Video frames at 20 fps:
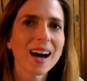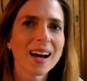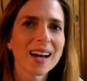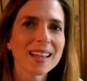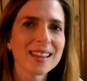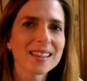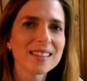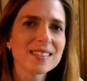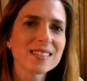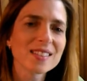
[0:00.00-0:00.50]

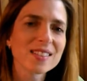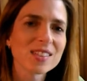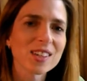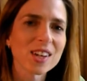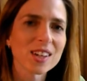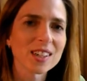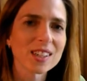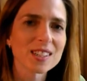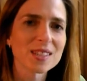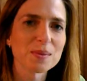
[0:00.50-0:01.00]
Hi, this is
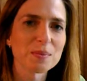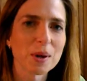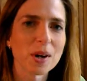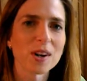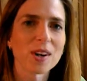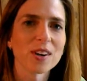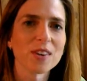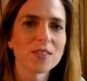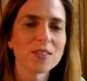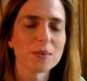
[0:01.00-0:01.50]
Darla
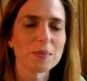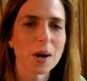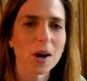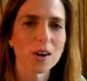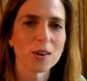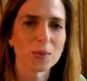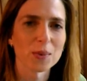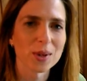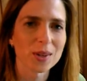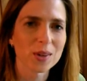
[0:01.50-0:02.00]
DeMorrow from
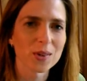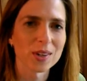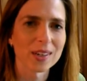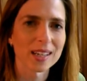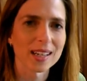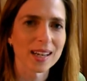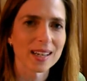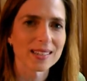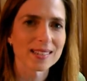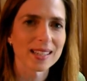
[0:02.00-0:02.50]
Heartwork
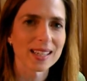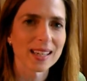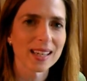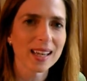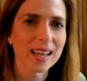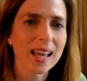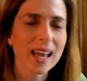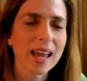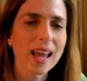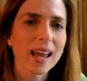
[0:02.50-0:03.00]

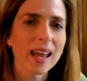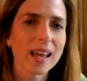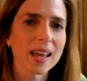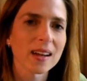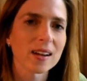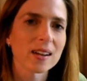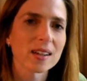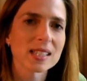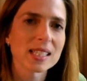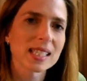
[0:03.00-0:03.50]
Organizing,
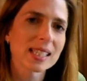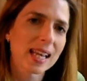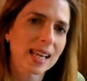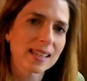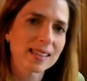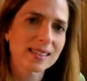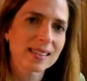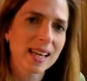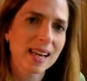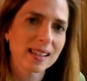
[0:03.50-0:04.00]
and on
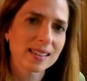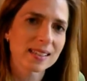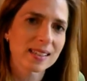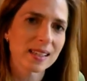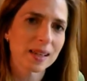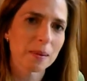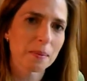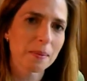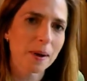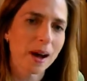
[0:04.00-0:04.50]
today's tech
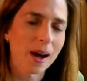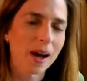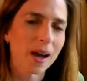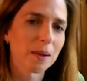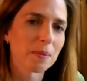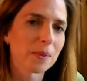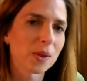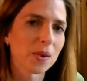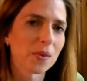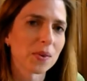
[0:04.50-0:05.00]
tip,
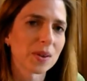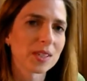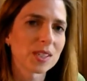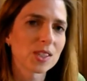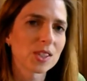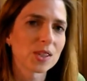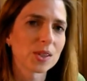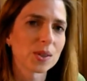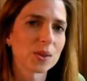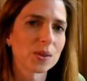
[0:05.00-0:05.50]
I'm
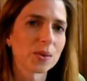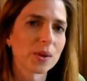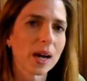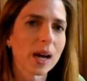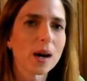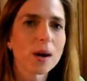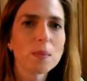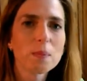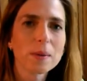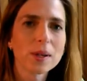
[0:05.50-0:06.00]
going to
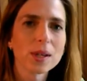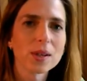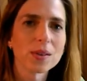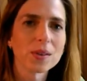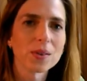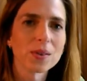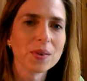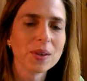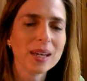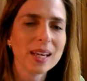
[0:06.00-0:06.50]
help
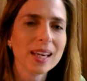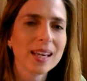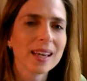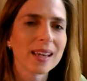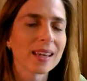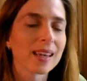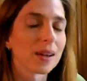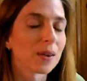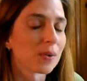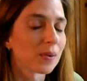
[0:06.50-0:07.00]
you
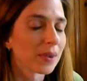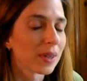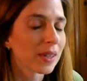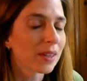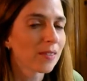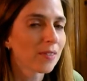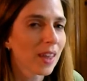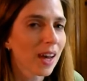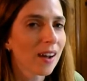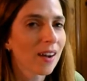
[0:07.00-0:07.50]
get
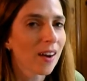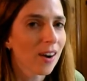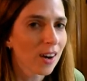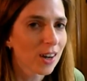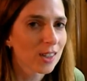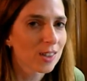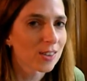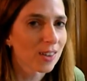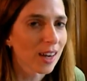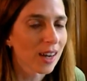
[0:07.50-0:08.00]
rid of that
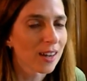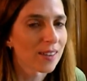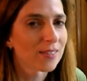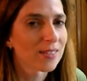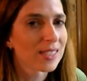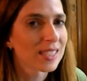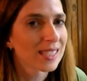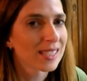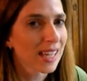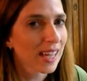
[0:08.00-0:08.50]
hard
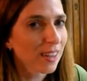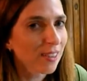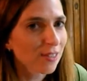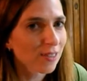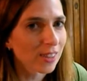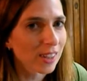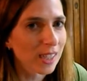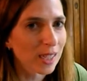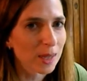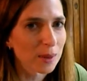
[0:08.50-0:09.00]
drive
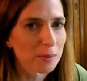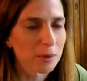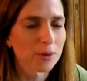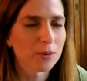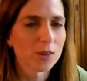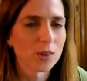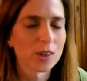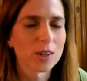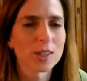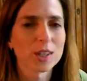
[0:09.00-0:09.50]
safely
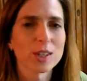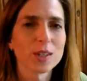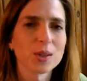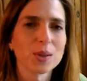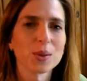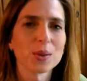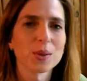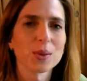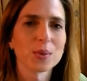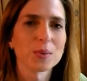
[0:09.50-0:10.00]
before
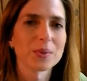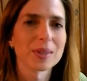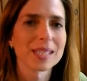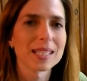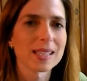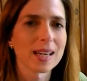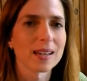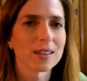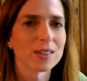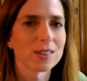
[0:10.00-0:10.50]
you
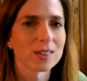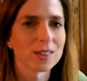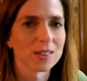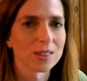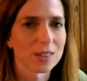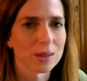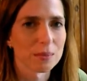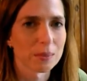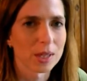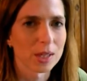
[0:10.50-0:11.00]
recycle
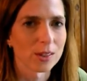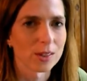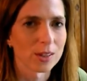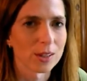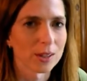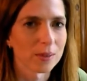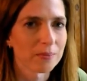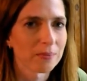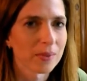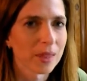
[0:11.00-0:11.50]
your
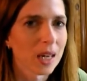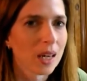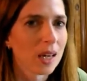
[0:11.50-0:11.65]
computer.